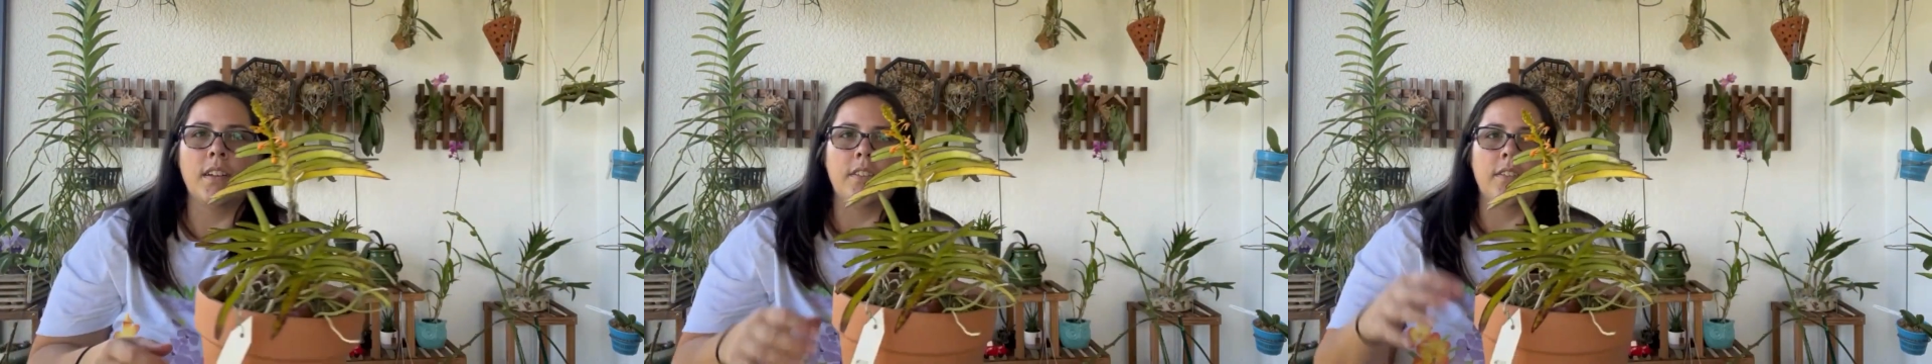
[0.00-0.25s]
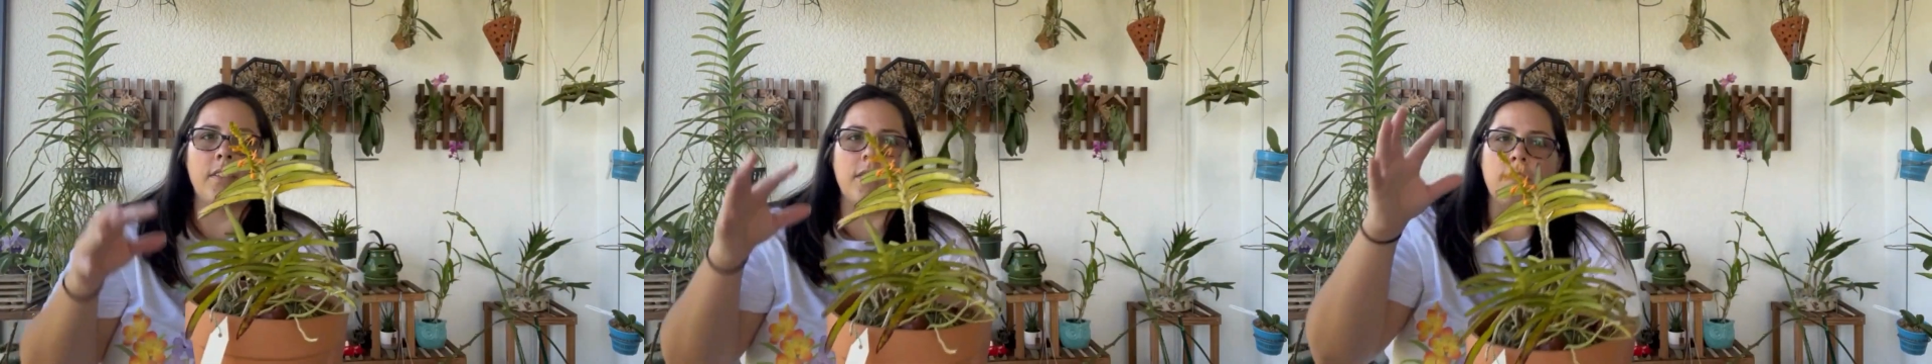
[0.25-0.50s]

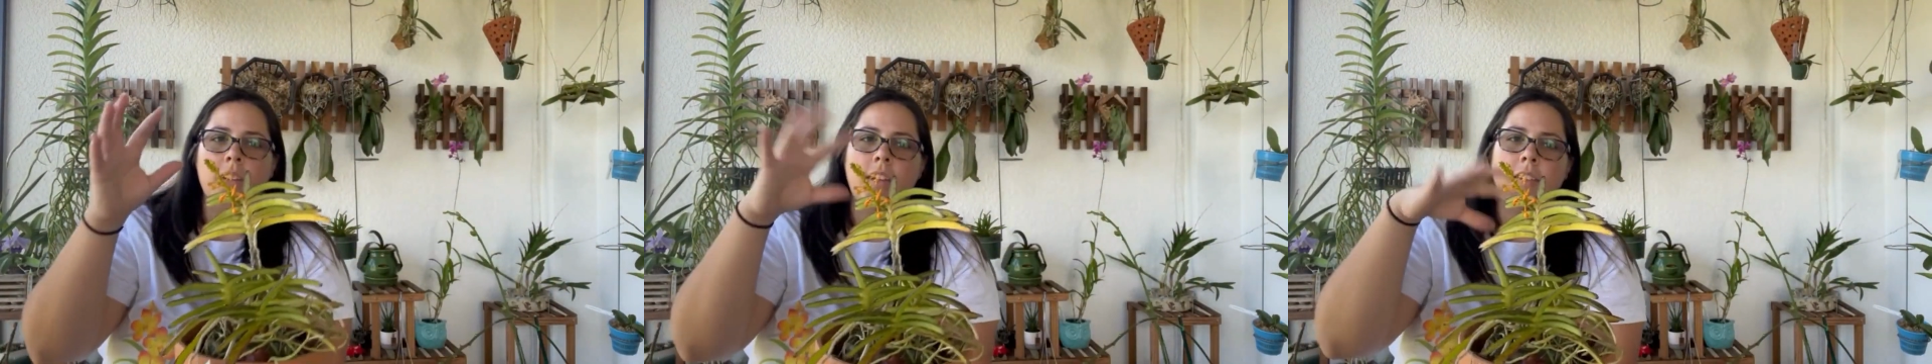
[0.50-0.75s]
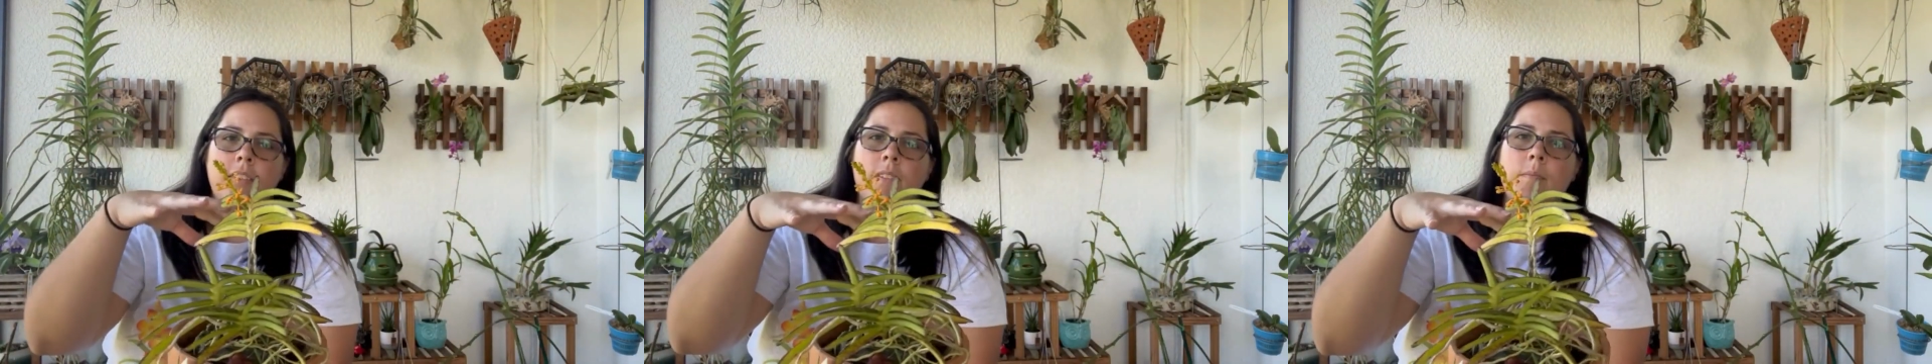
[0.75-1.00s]
So it
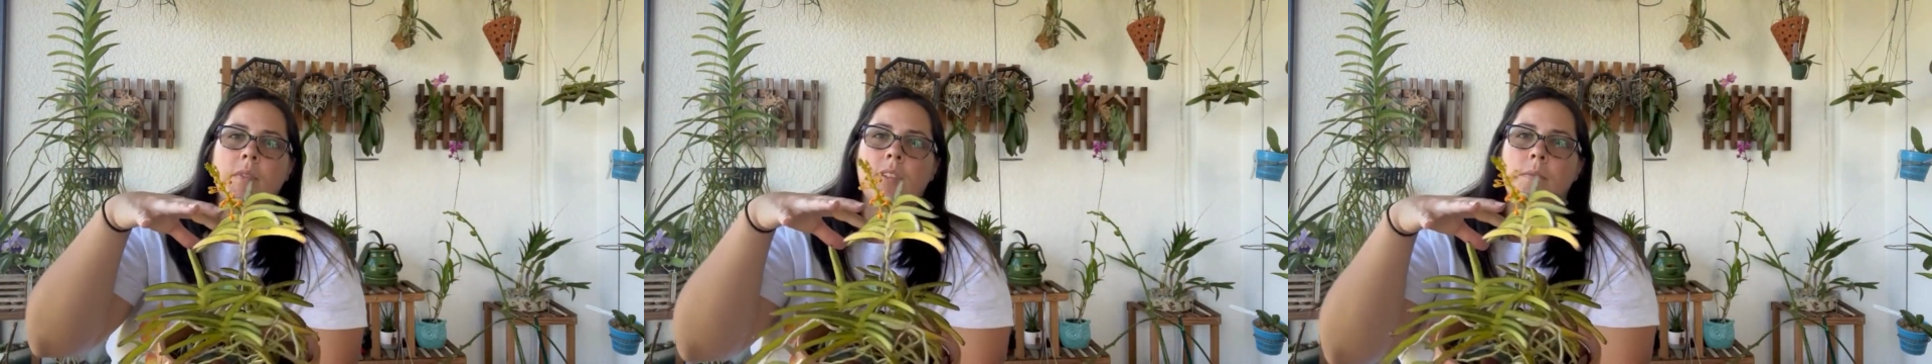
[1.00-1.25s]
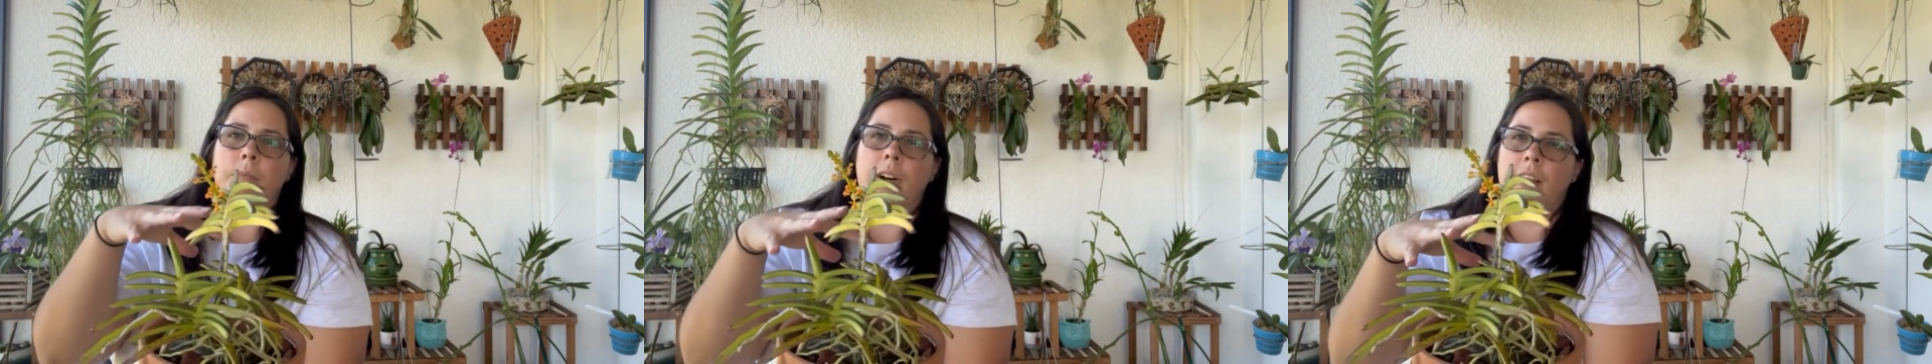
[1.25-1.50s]
has some
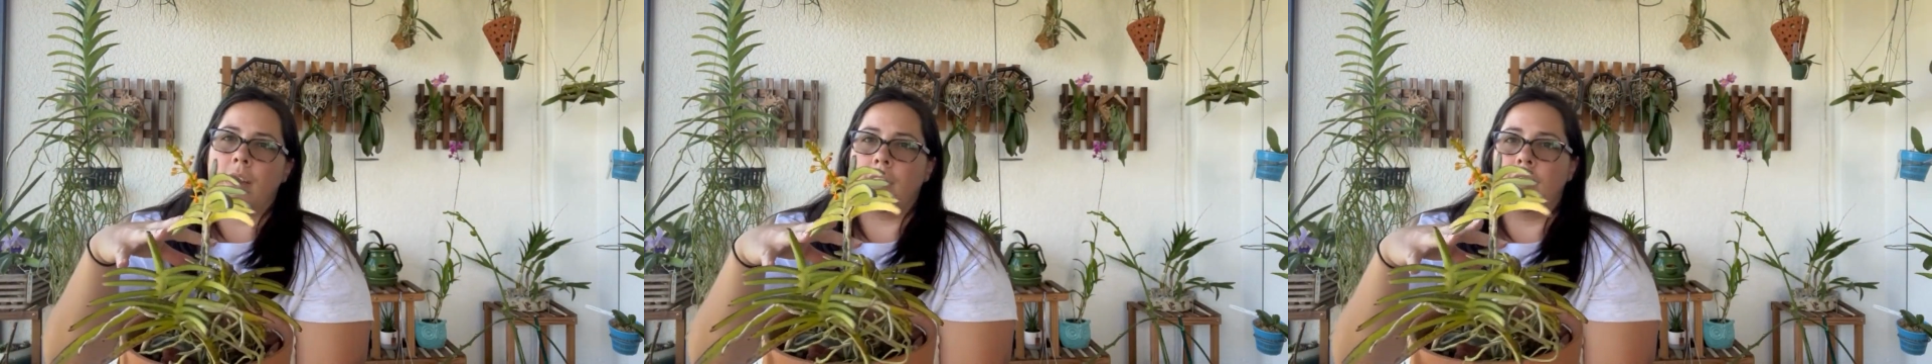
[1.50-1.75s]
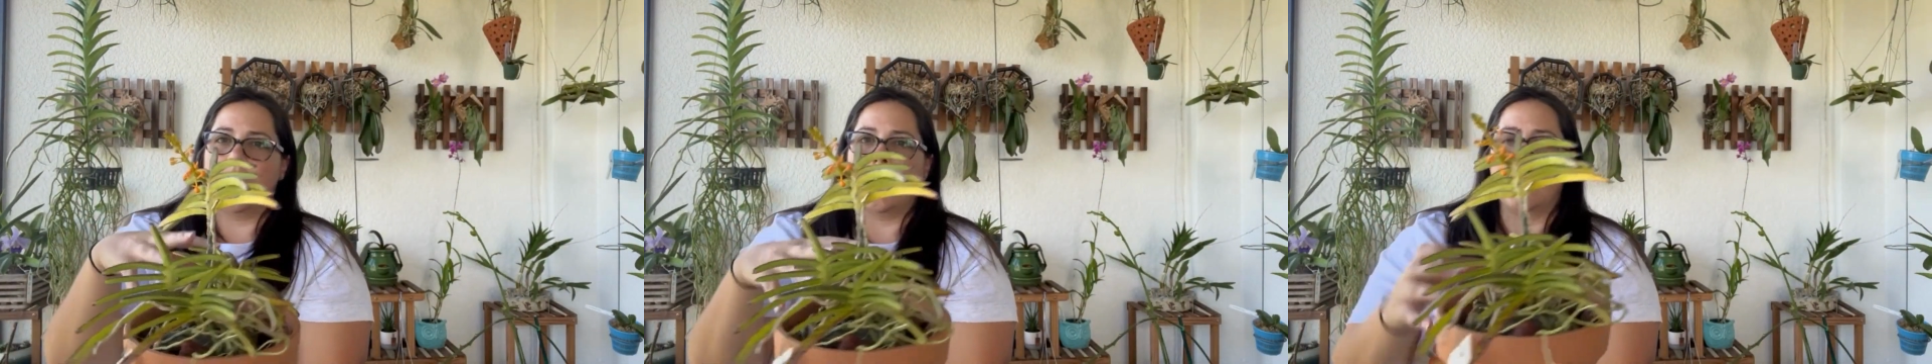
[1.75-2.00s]

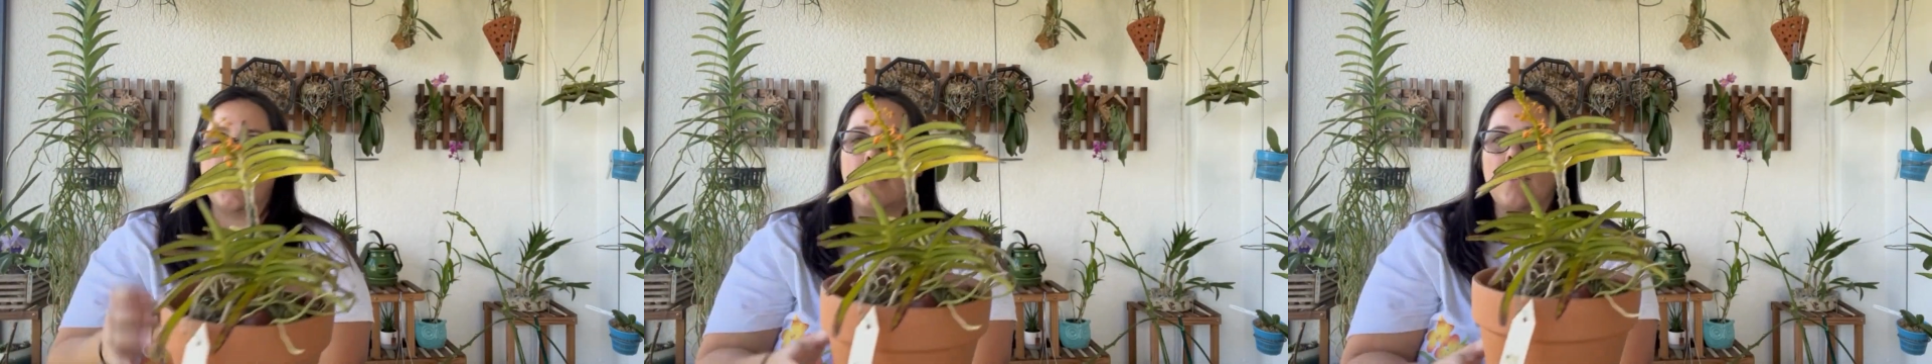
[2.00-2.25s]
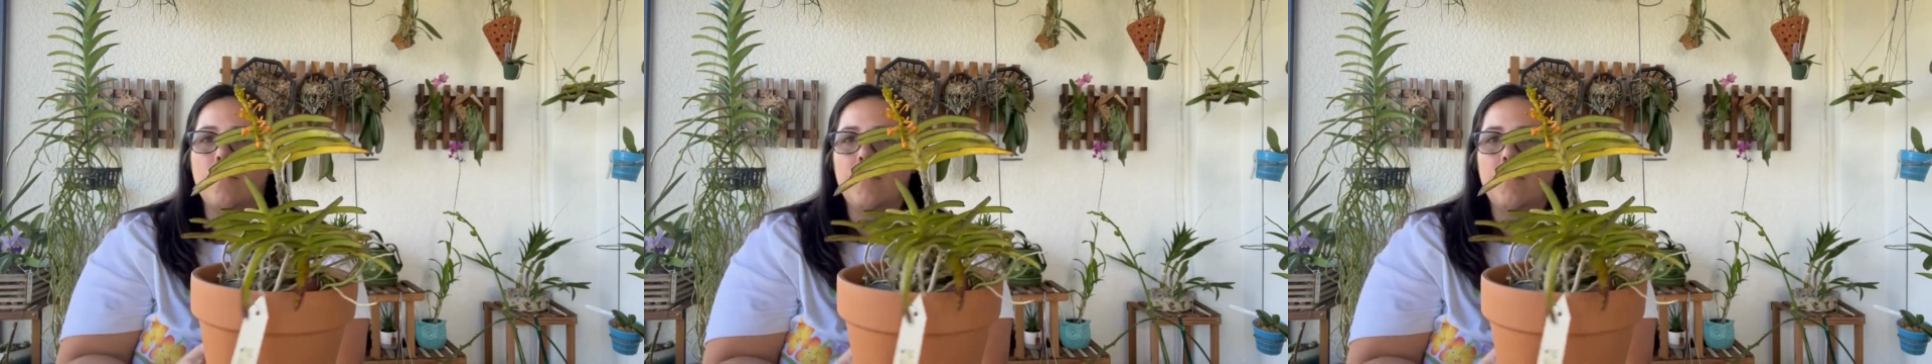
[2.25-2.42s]
spotting. I think it's